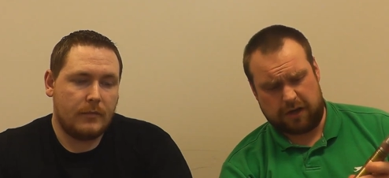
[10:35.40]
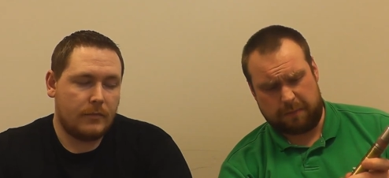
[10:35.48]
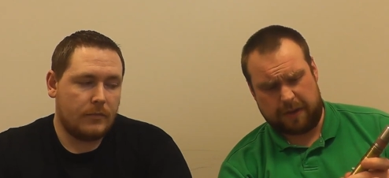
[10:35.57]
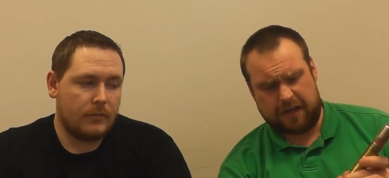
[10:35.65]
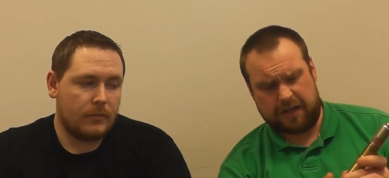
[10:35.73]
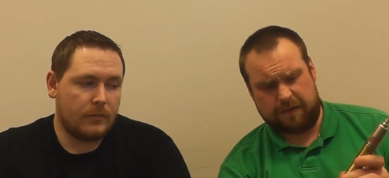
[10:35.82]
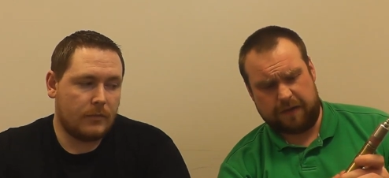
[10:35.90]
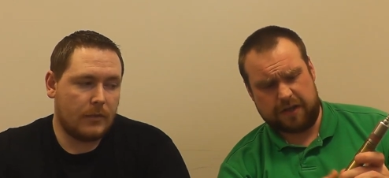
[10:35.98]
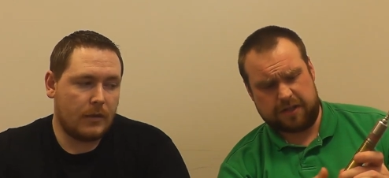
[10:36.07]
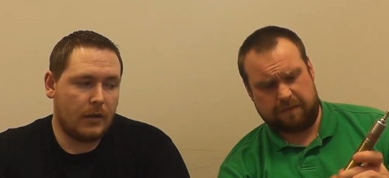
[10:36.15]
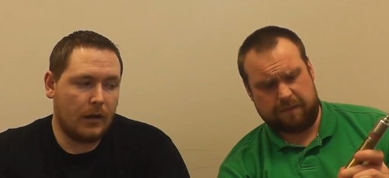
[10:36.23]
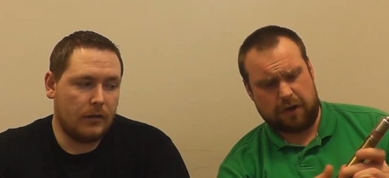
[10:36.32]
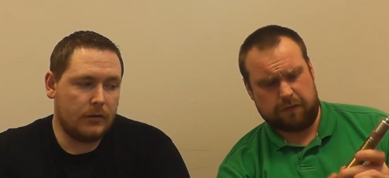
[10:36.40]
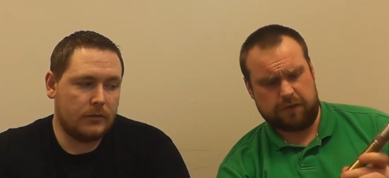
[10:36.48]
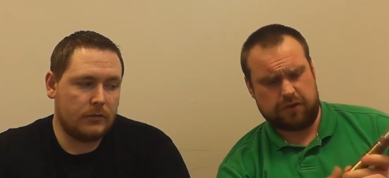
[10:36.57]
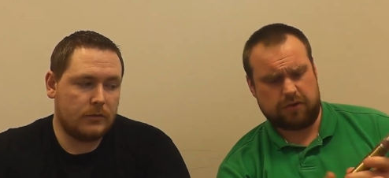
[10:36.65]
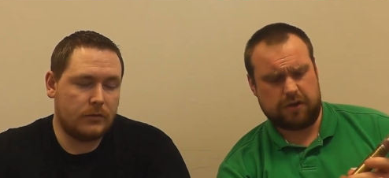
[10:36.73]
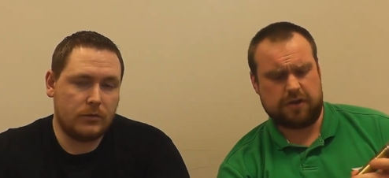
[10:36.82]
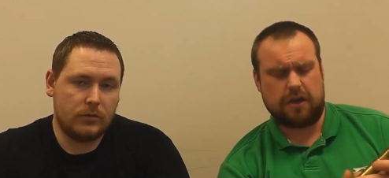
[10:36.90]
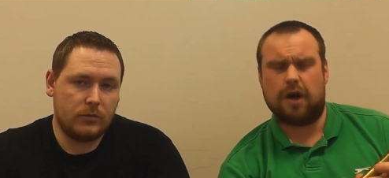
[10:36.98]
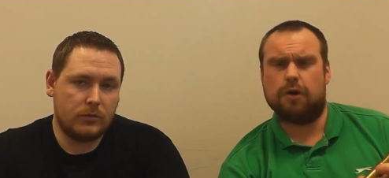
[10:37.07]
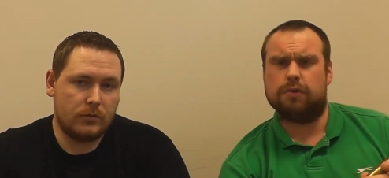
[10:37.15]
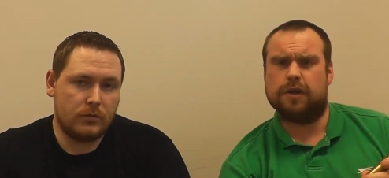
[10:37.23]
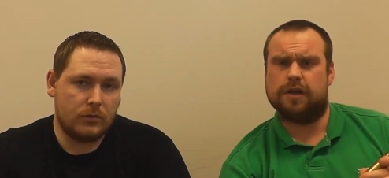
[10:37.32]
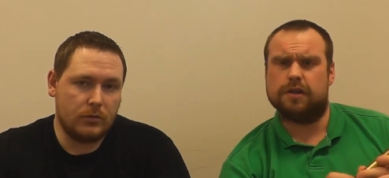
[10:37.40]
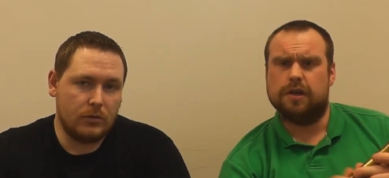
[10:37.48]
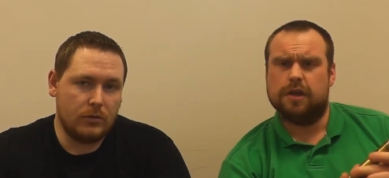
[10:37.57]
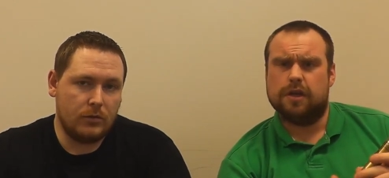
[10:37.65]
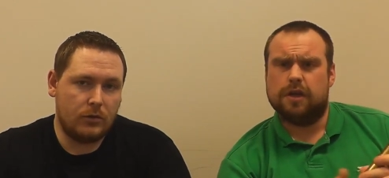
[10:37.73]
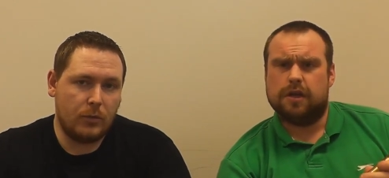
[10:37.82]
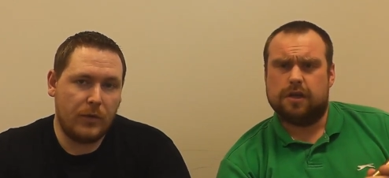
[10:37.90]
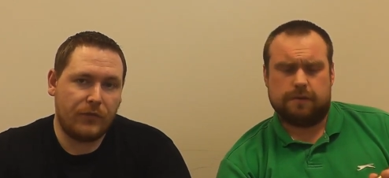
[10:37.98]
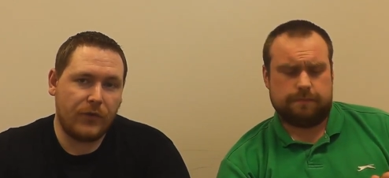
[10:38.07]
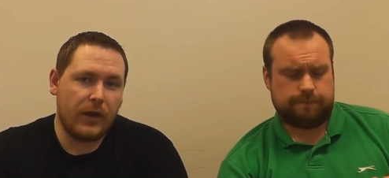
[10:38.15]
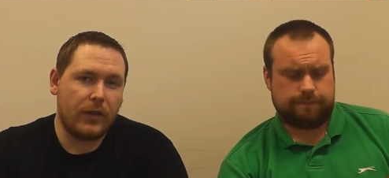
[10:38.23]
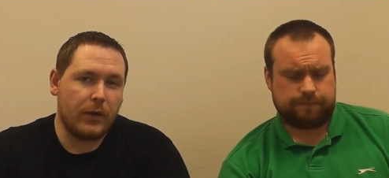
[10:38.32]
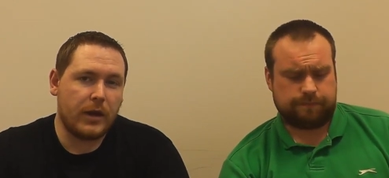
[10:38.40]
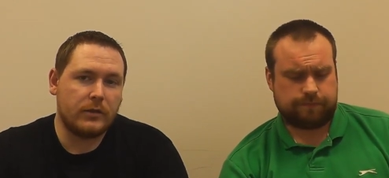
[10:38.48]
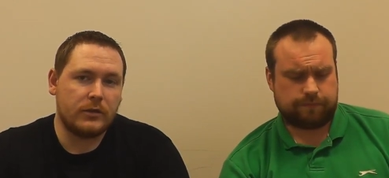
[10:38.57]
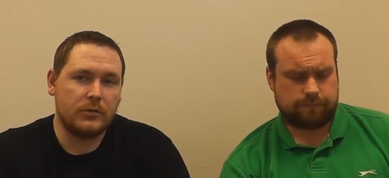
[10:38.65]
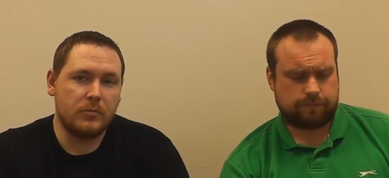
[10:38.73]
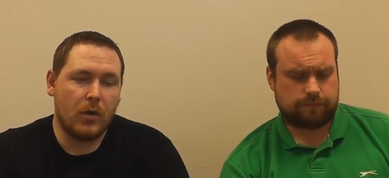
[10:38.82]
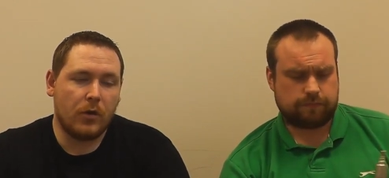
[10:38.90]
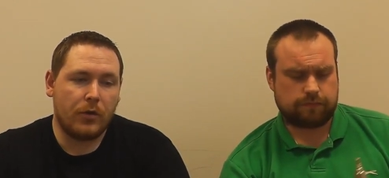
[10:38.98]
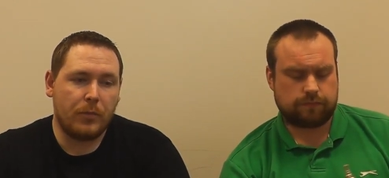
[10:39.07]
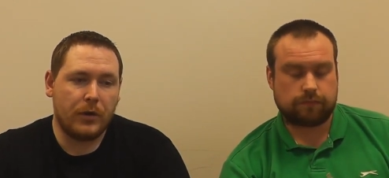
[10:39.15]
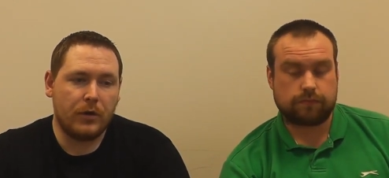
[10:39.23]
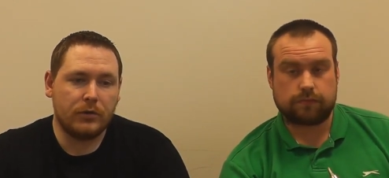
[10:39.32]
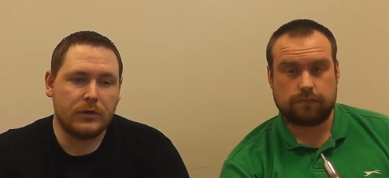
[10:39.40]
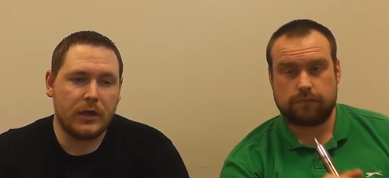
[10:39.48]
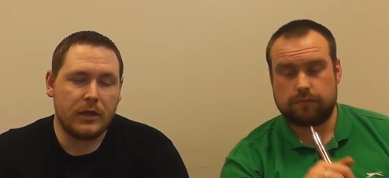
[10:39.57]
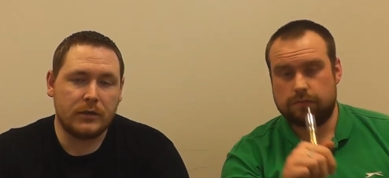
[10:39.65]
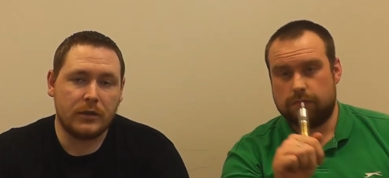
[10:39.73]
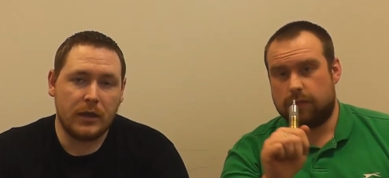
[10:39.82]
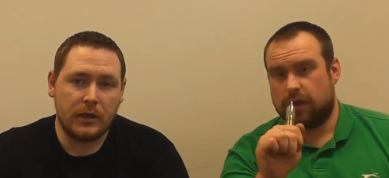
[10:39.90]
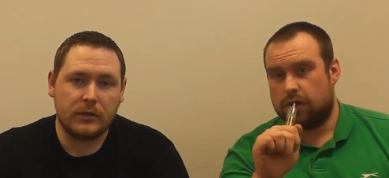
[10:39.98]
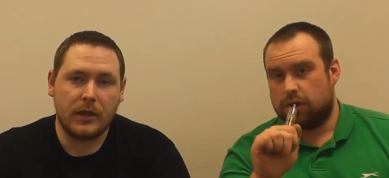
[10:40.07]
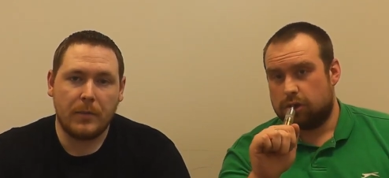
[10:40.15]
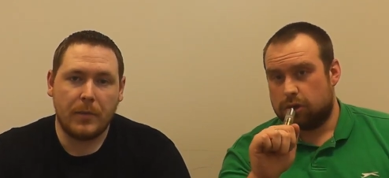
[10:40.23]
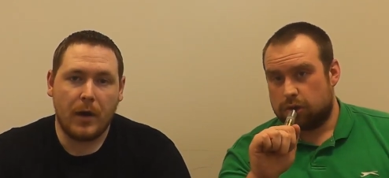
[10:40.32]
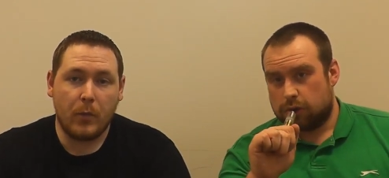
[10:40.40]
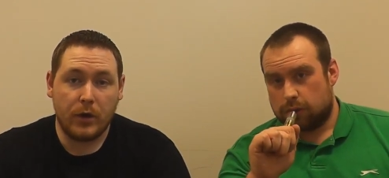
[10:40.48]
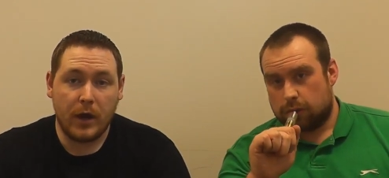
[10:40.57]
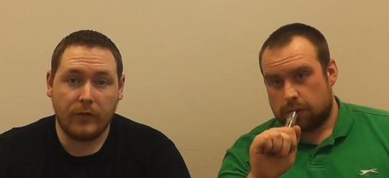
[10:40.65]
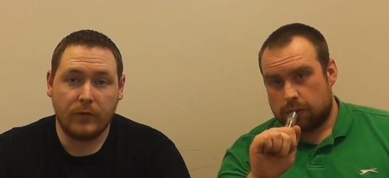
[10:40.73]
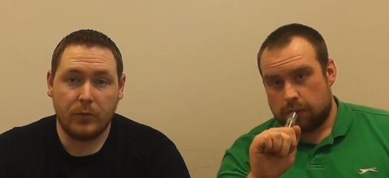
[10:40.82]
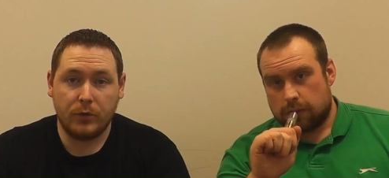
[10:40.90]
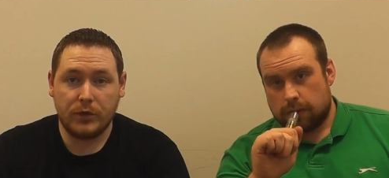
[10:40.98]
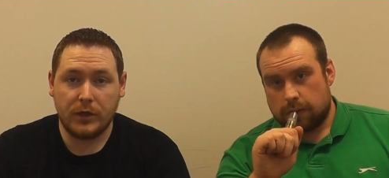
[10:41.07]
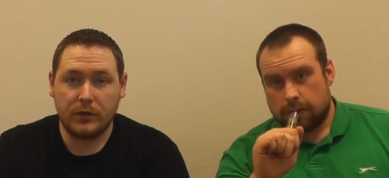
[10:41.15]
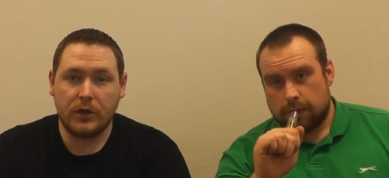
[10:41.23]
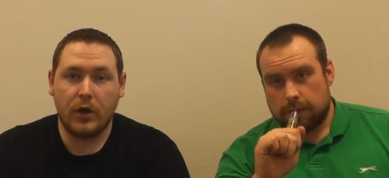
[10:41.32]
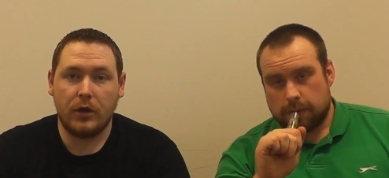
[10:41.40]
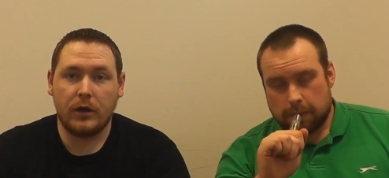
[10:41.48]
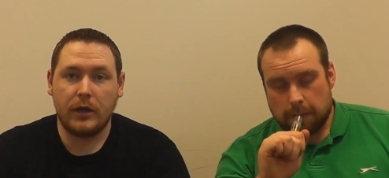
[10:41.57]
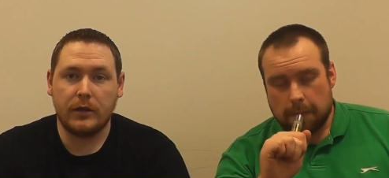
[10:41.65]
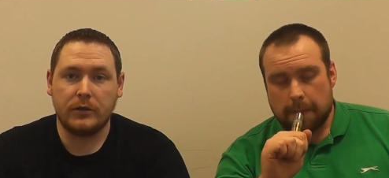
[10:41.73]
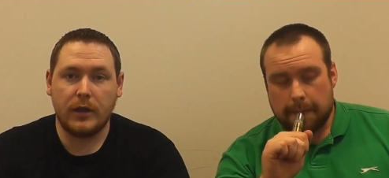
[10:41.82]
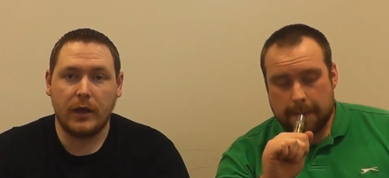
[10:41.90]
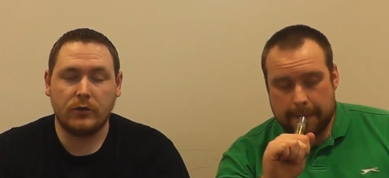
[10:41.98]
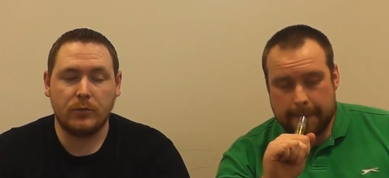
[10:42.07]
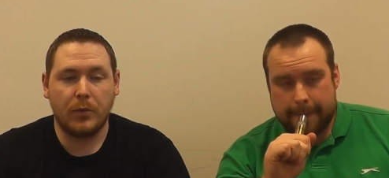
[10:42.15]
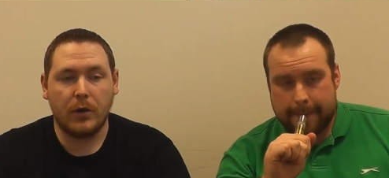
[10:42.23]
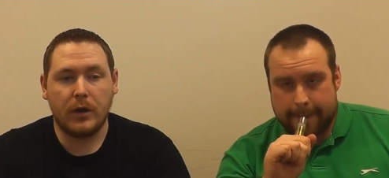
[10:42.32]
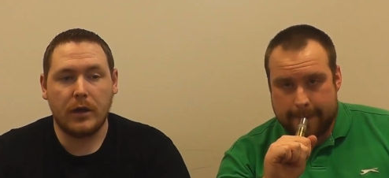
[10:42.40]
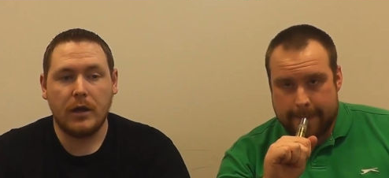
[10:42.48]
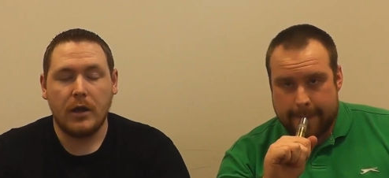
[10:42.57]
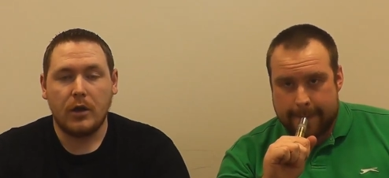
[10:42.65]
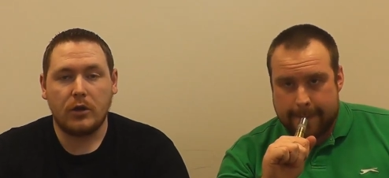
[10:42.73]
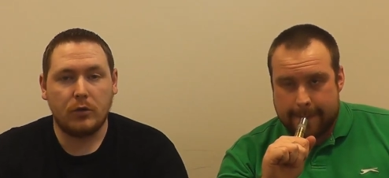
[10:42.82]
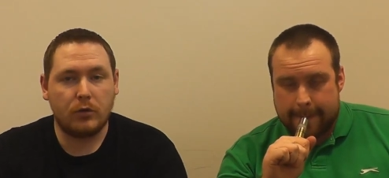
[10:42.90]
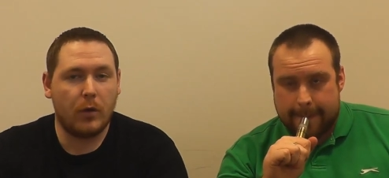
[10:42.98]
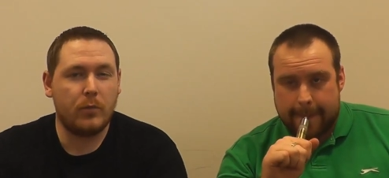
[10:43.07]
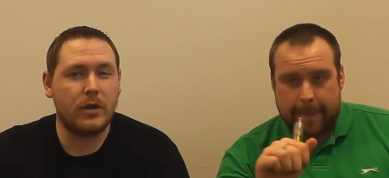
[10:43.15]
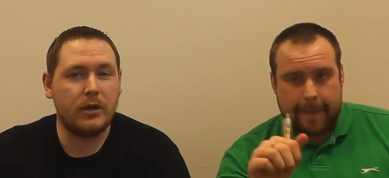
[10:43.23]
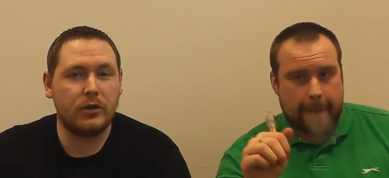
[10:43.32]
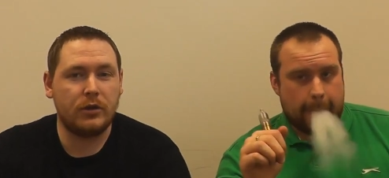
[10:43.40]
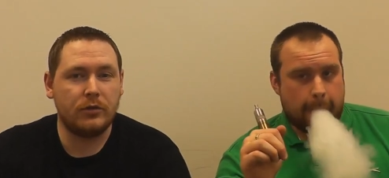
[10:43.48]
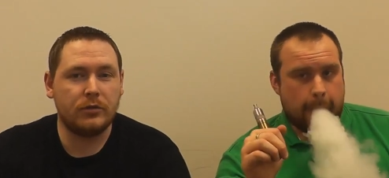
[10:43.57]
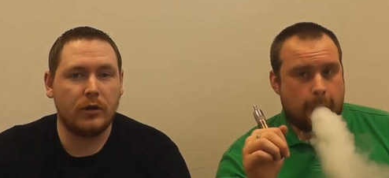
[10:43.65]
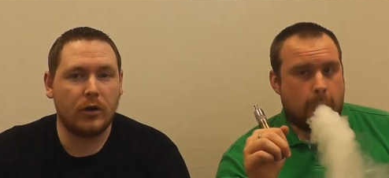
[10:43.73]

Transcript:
Speaker 1: your pinky fingers involved, and you're trying to hold it. And
Speaker 2: to be fair though, against this mod, because it is an inset button where you have to push internally into the actual body, you don't need to use the